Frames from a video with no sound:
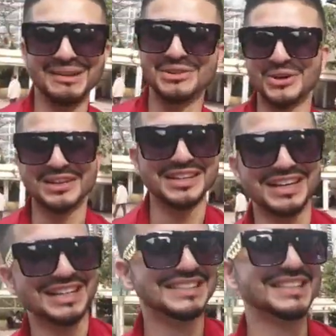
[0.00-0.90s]
i'm joking
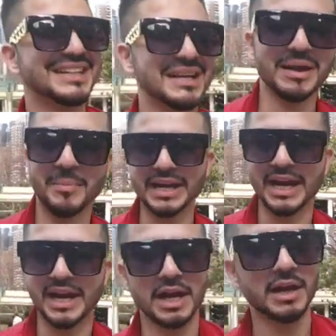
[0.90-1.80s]
guys but
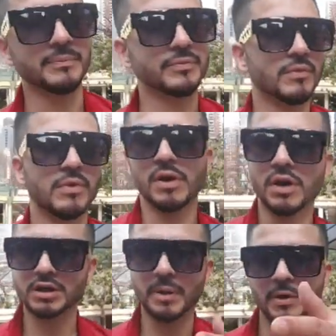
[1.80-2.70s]
yeah um
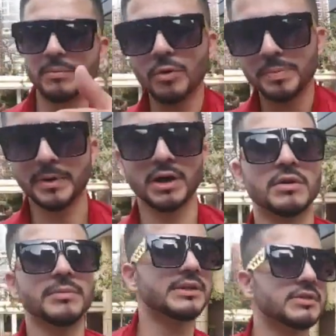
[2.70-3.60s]
a couple of more people are
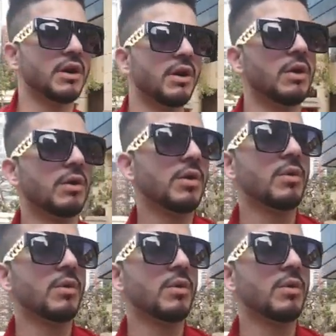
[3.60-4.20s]
coming, so